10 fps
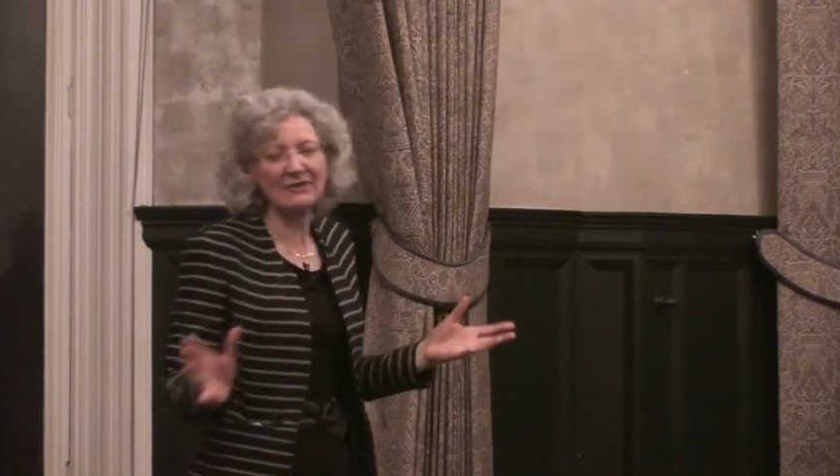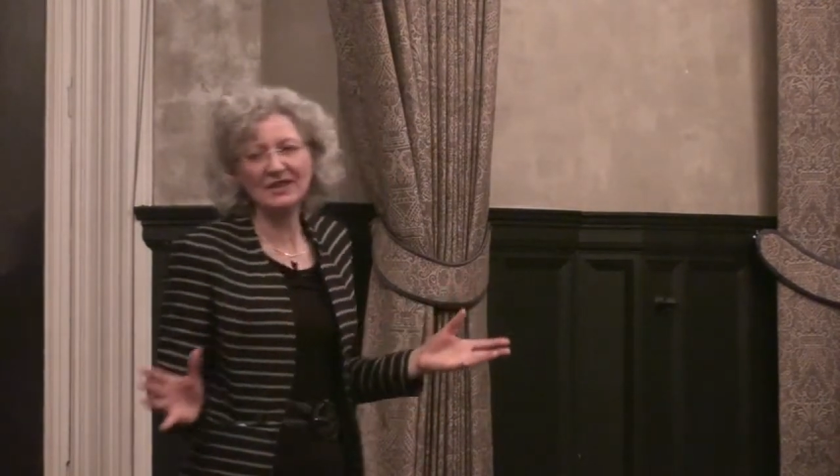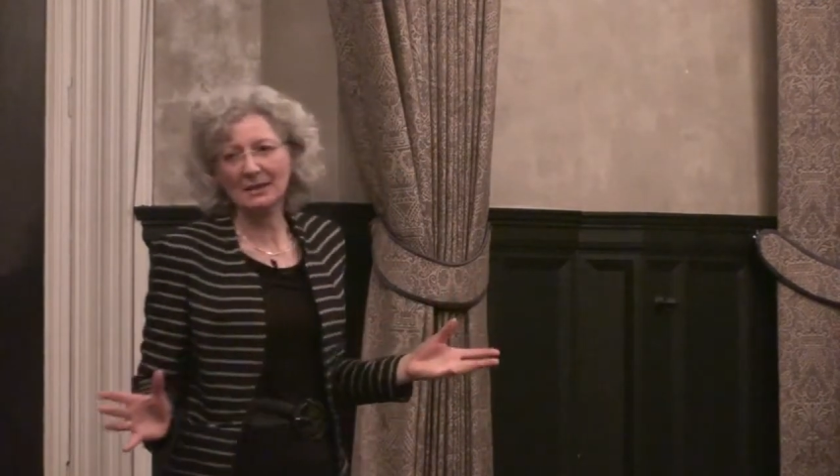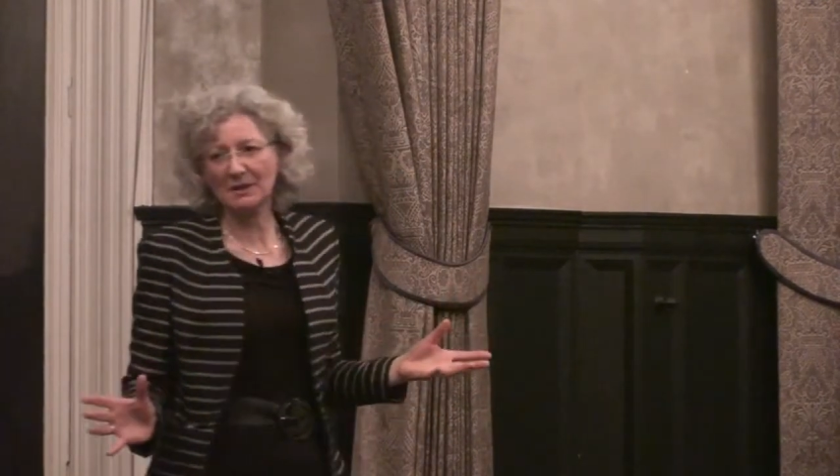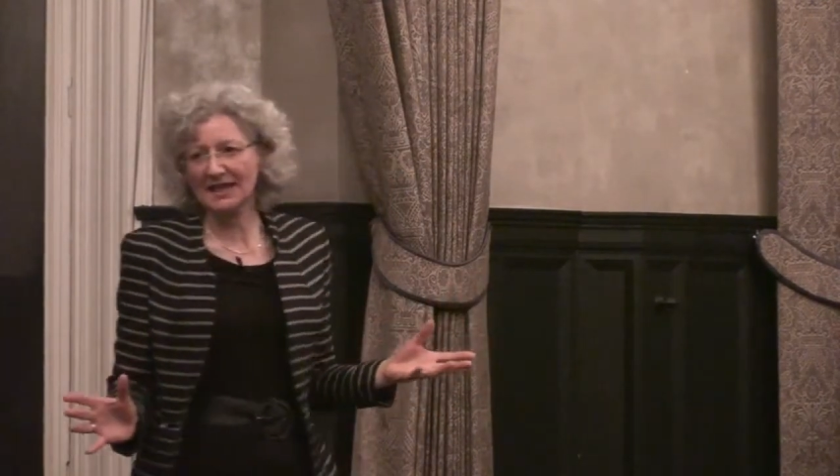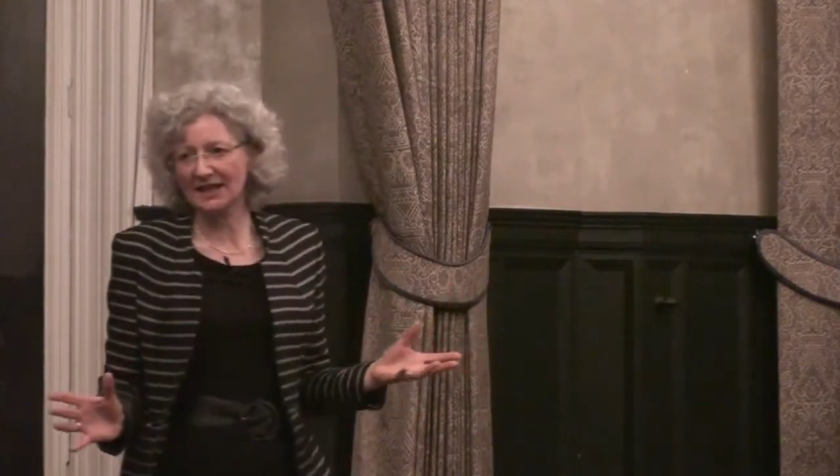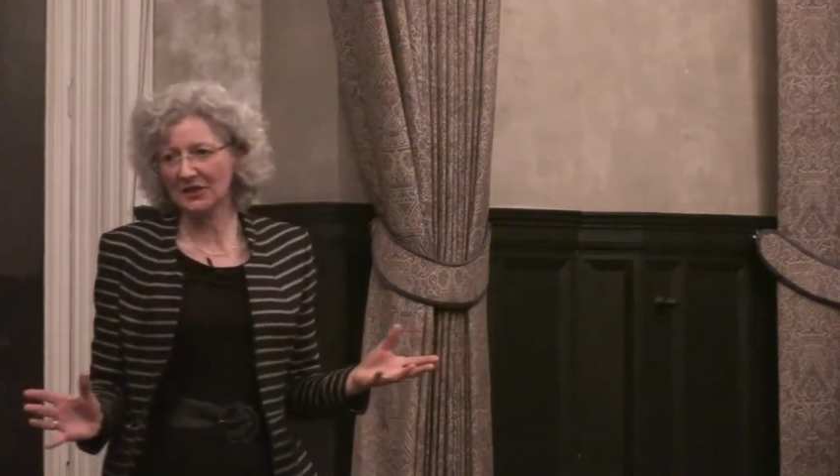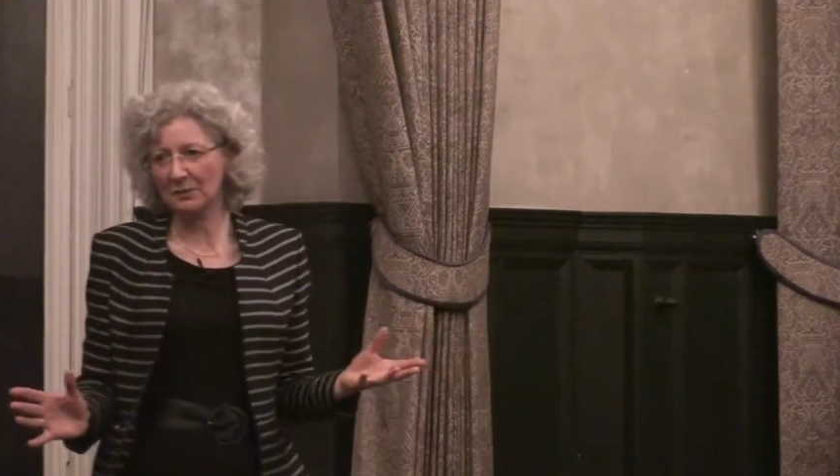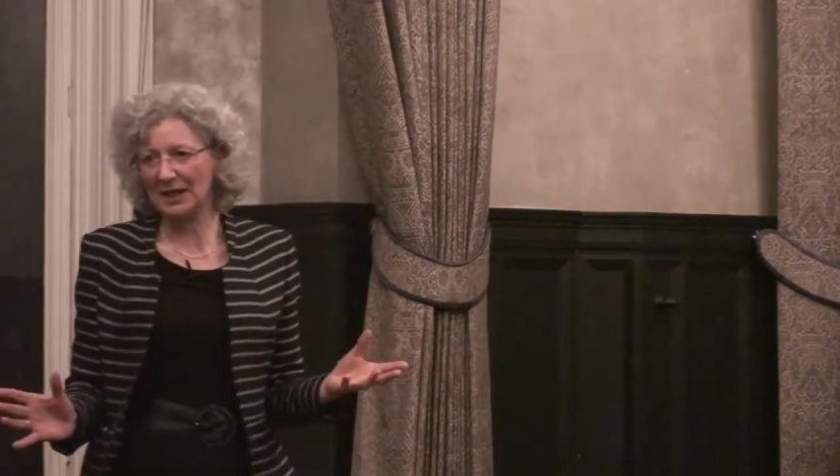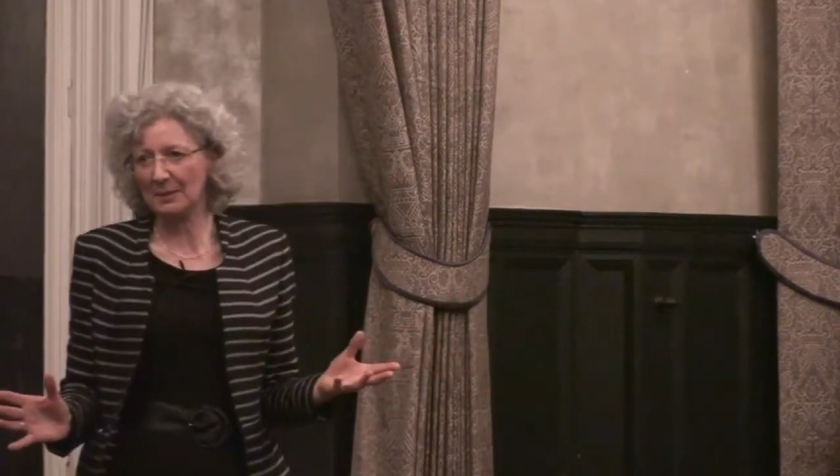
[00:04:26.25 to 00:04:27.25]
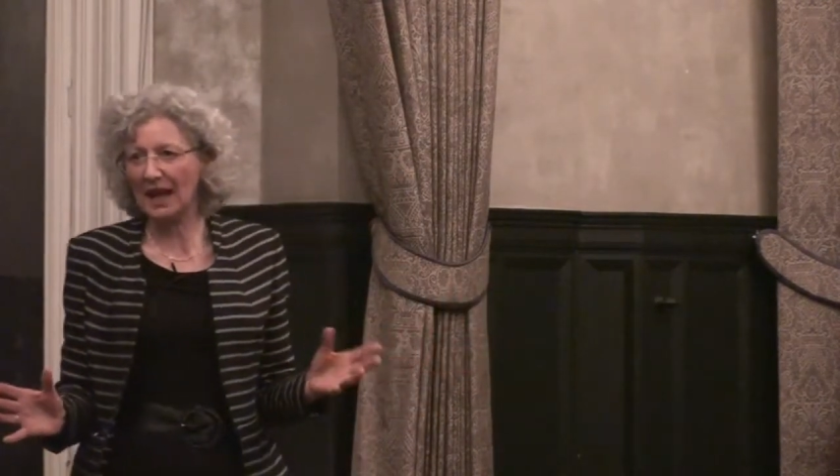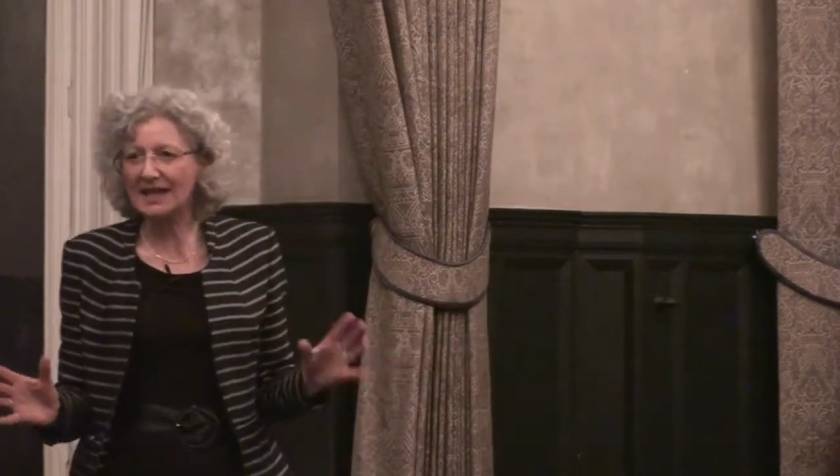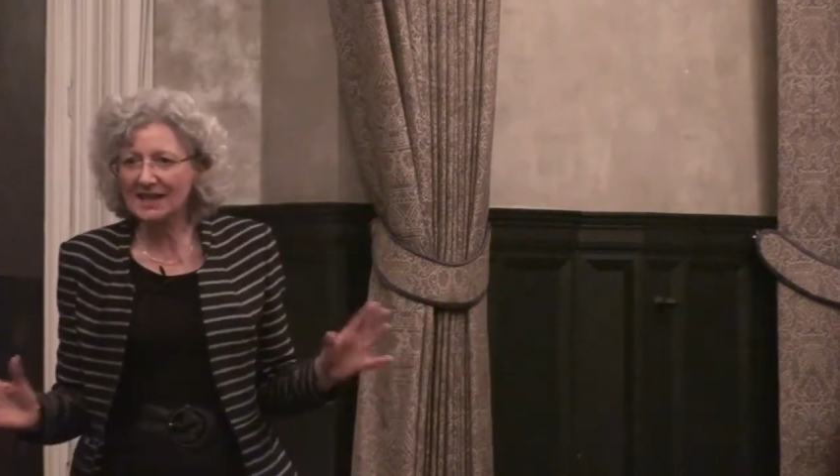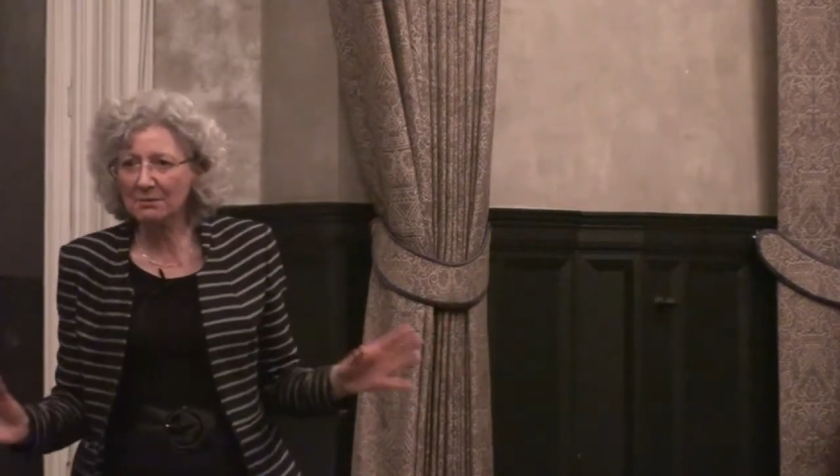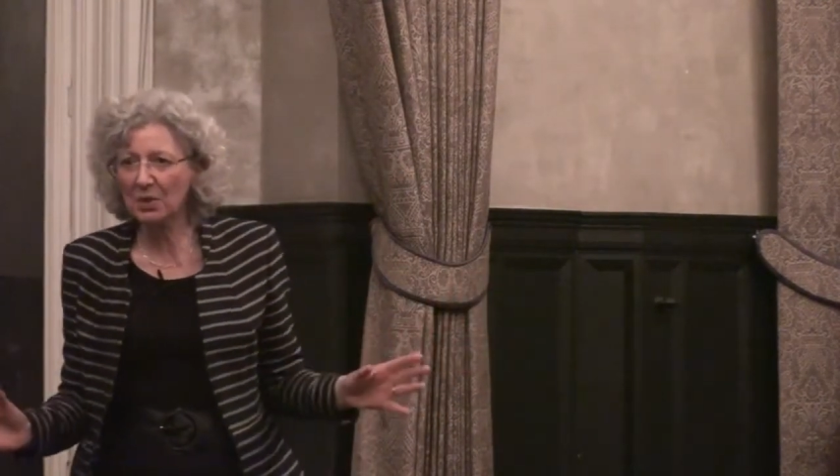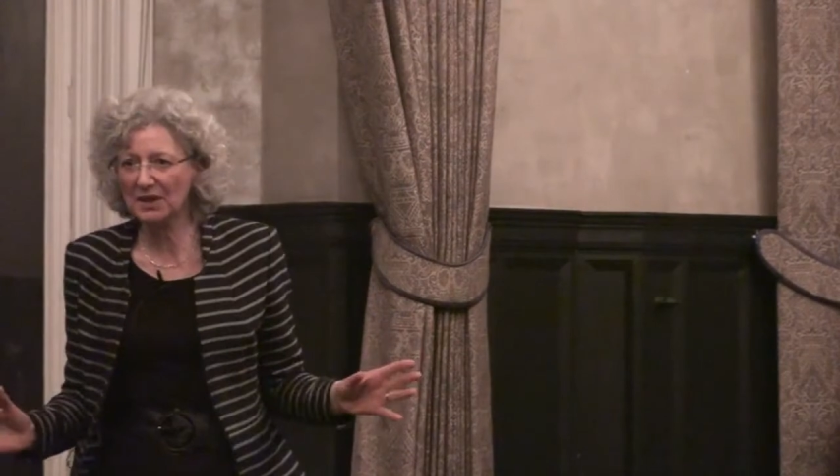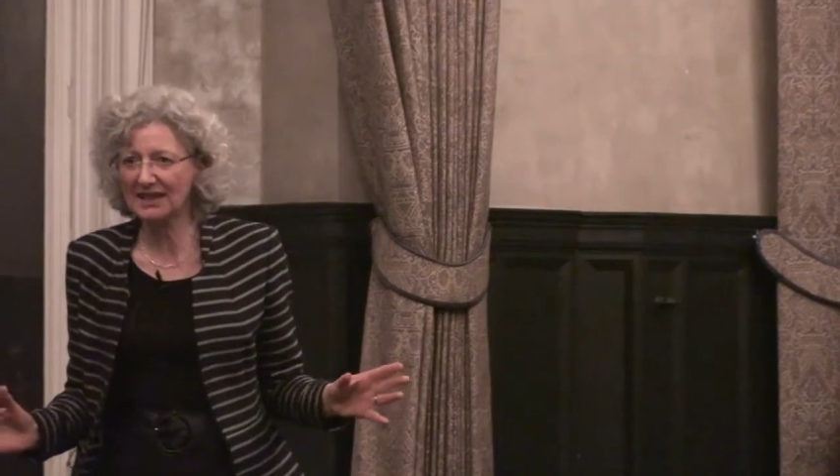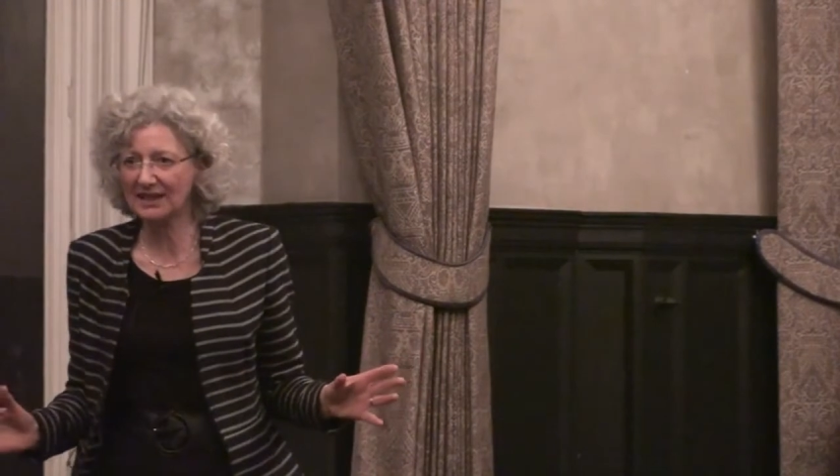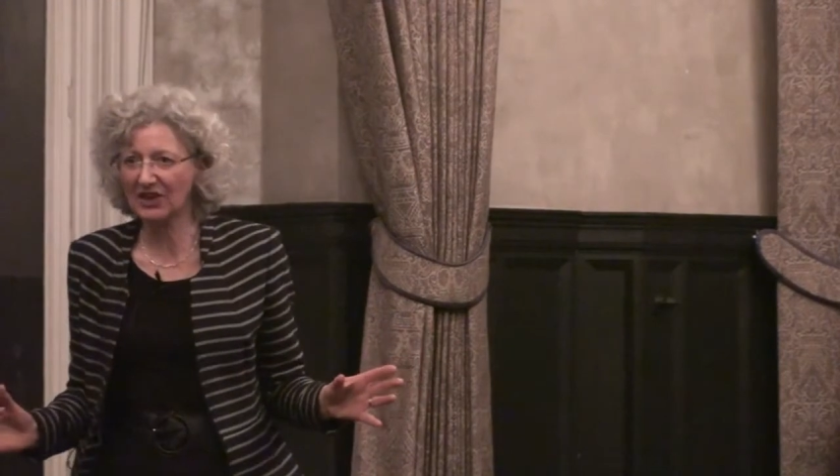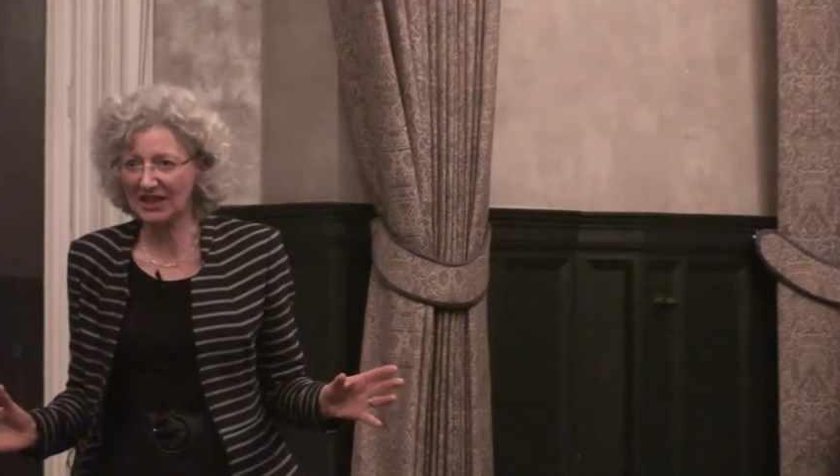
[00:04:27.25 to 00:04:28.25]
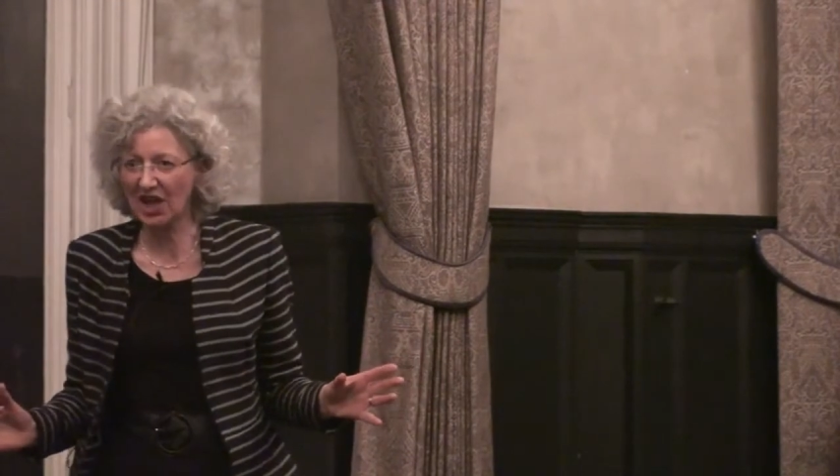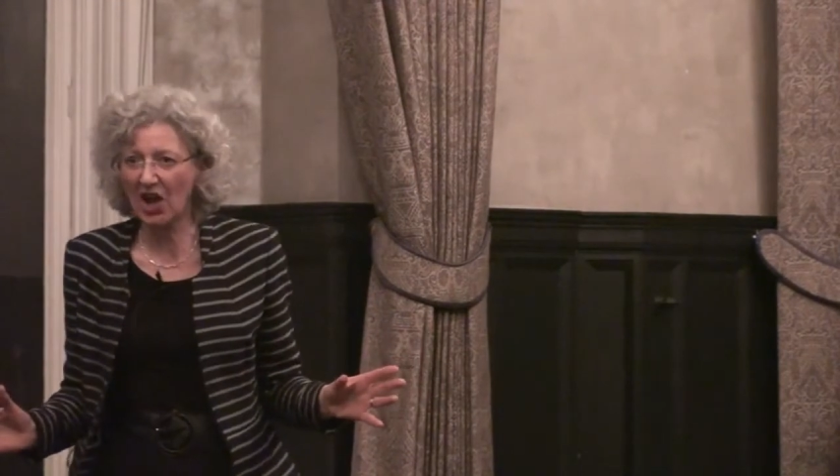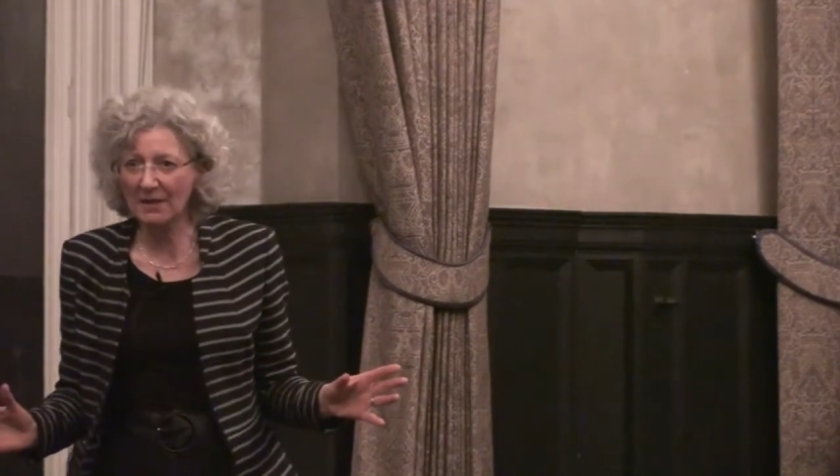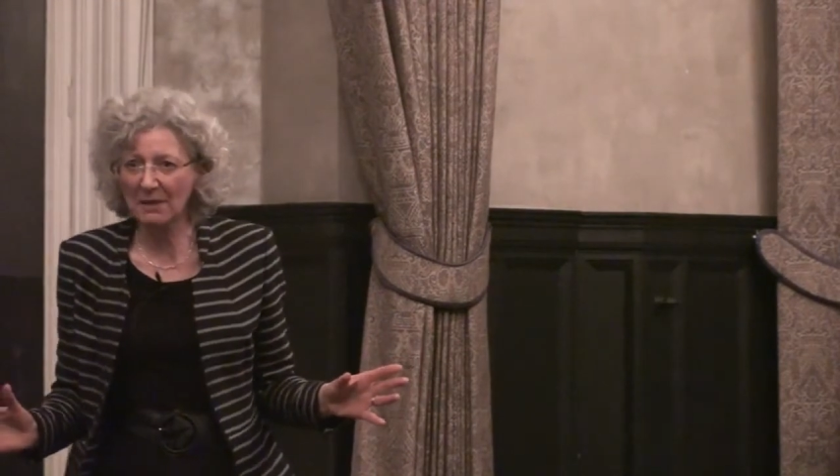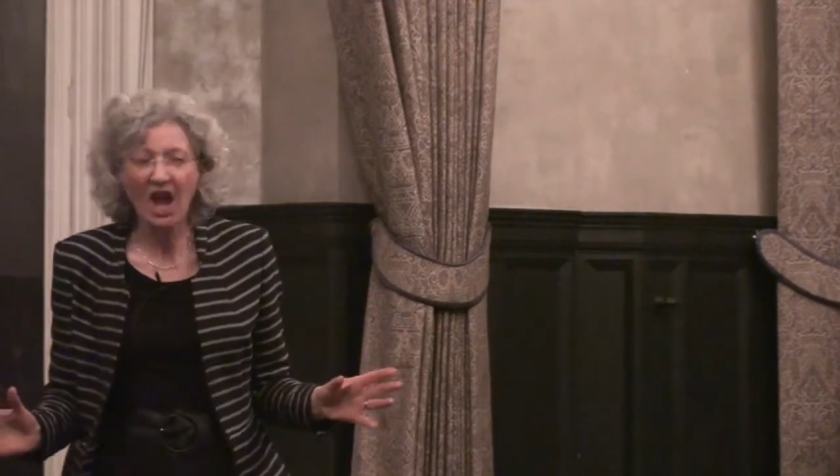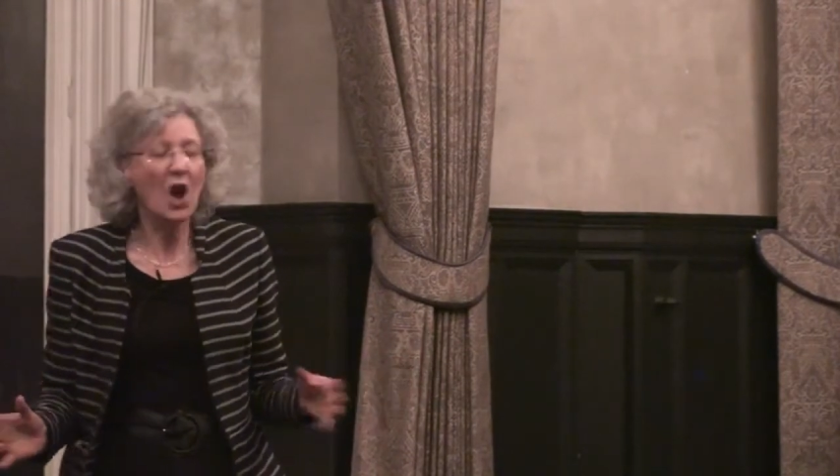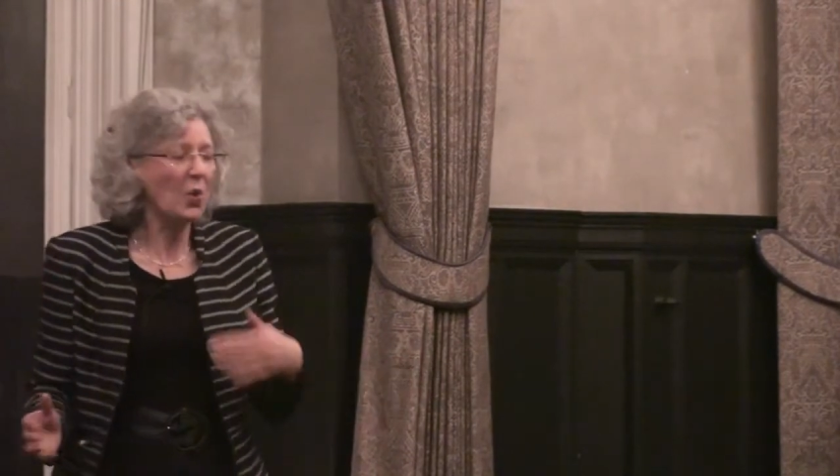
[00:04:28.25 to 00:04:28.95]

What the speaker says: 70% of people at some point of the time